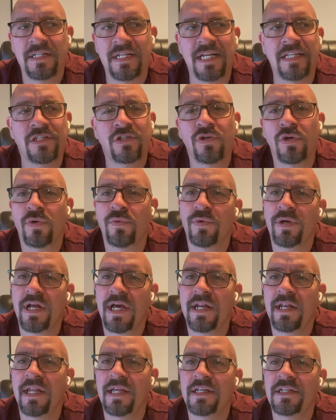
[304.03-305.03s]
that's sort of what
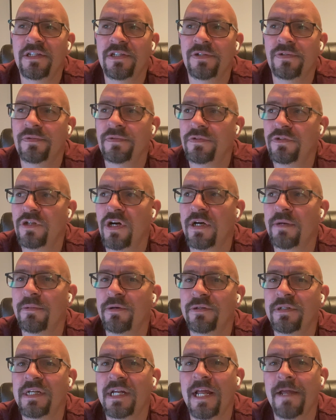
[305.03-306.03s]
I'd like to talk
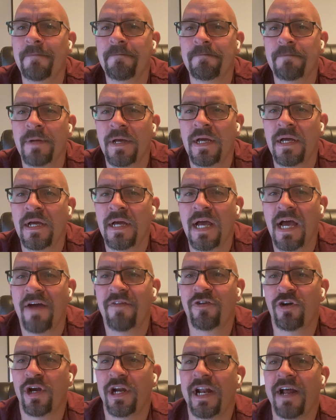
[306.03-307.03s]
about today. Have a
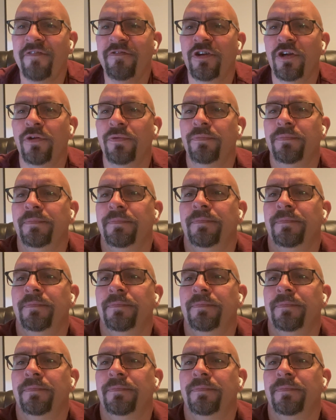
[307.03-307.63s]
great afternoon.